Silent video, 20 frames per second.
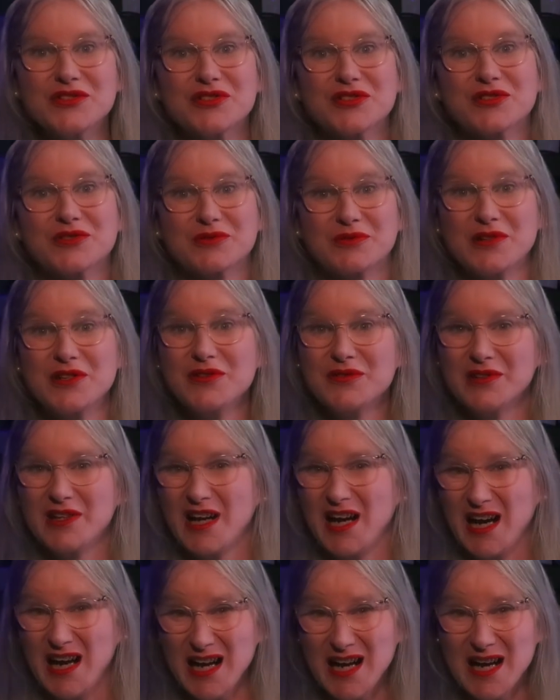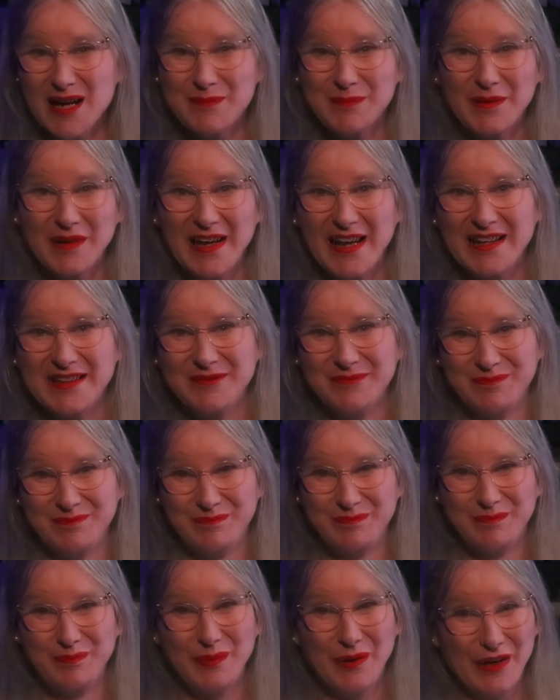screwed up and
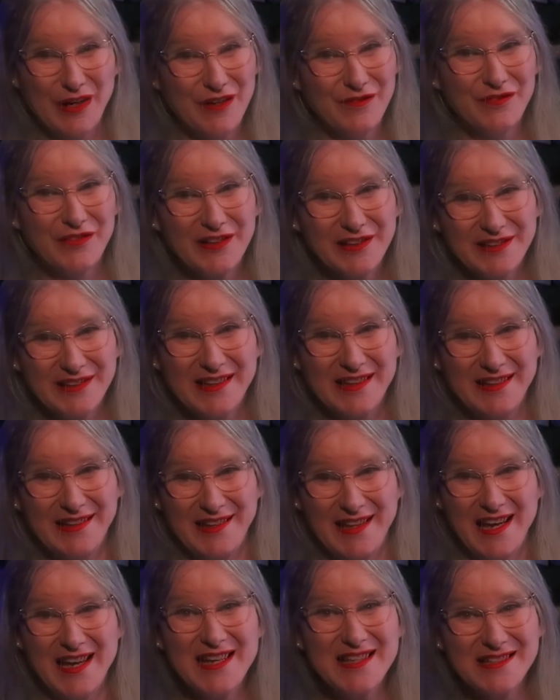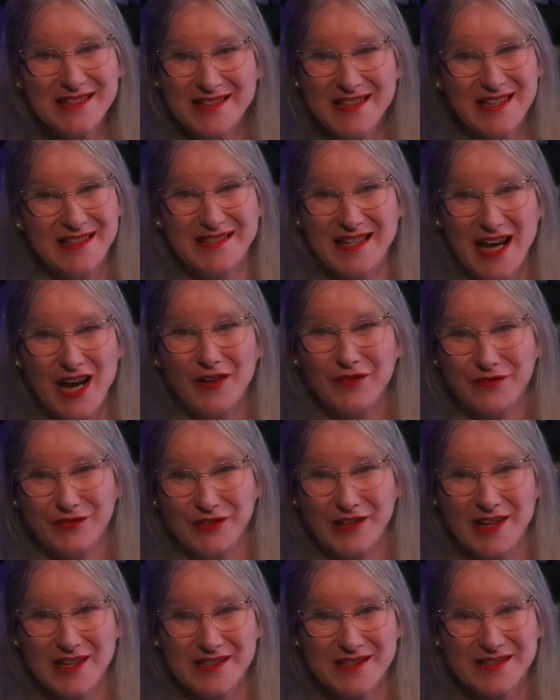perfectly lays this out
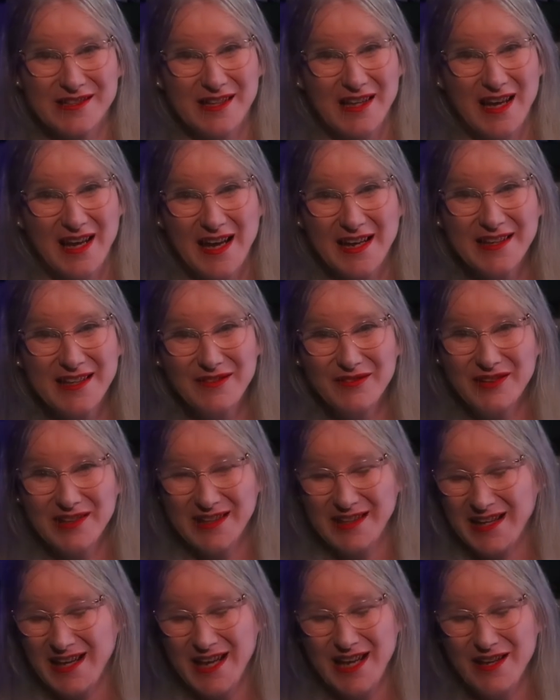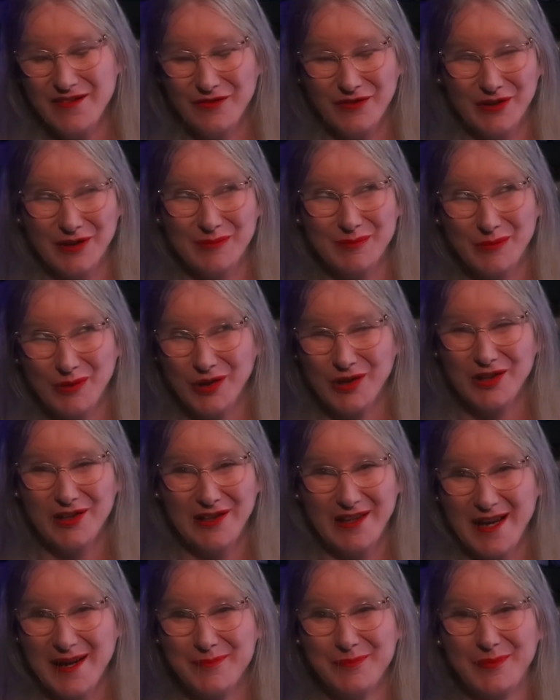for us. I give it an A for
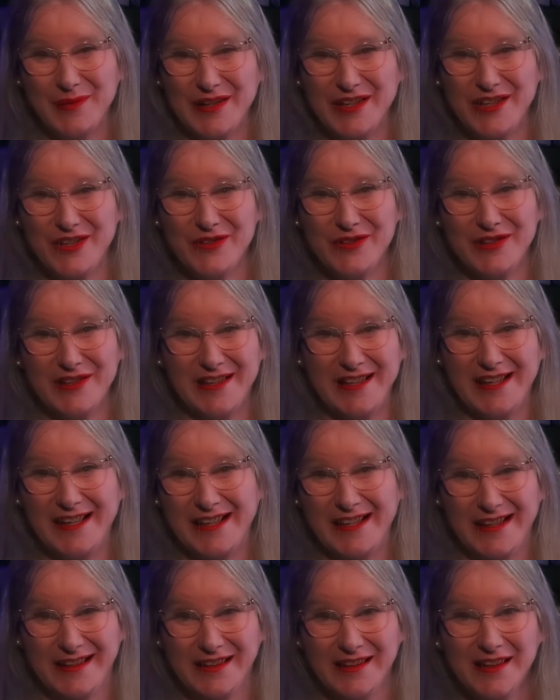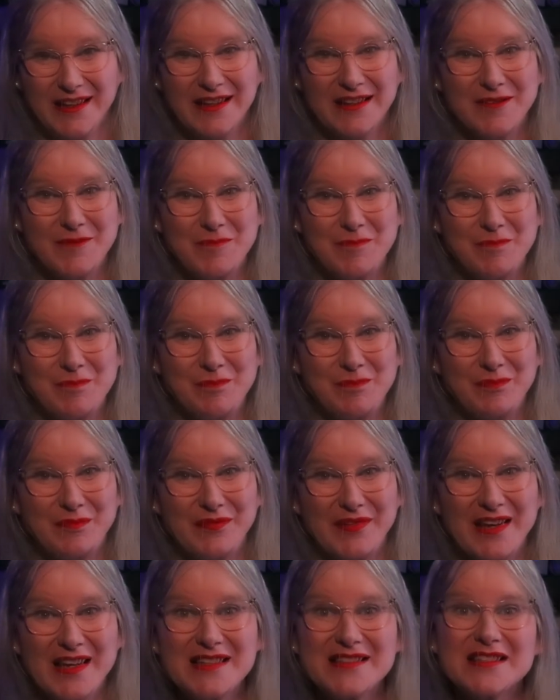moral ambiguity.
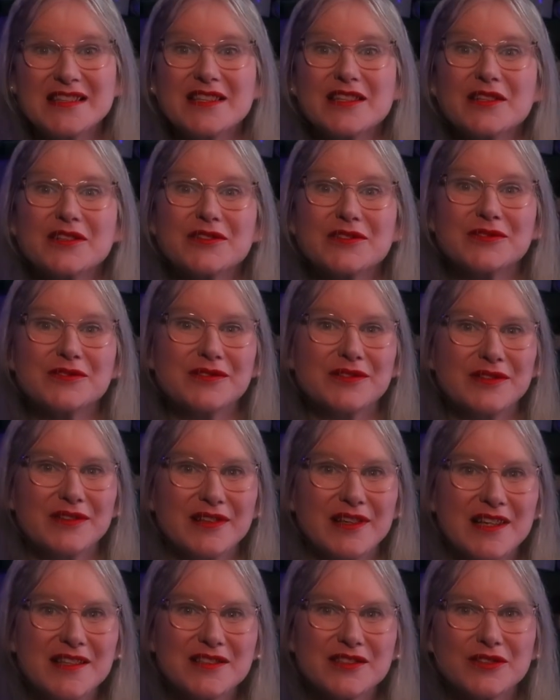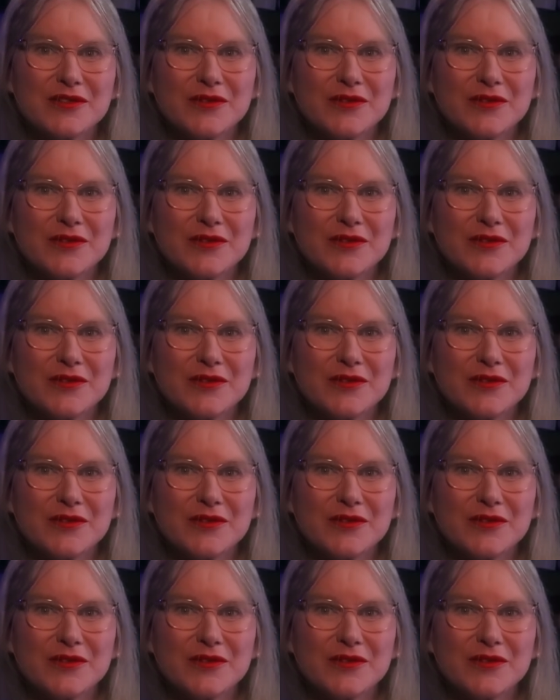It's